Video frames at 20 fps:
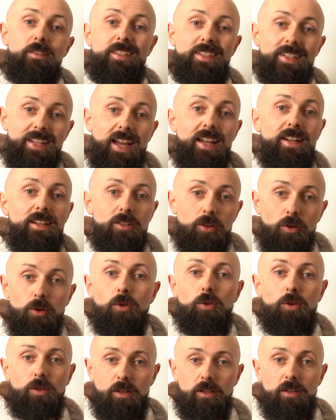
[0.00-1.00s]
date
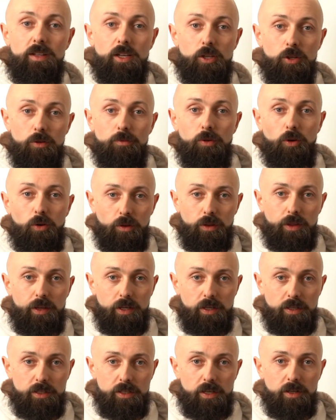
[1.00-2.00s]
order that you bought
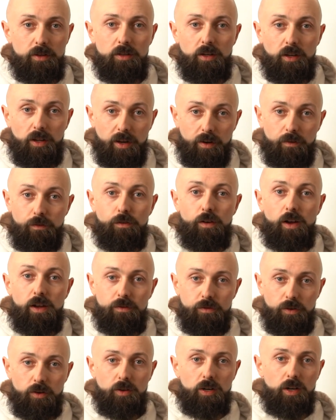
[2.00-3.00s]
things in, like
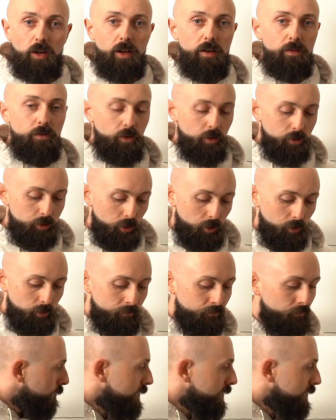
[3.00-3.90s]
FIFO and LIFO do,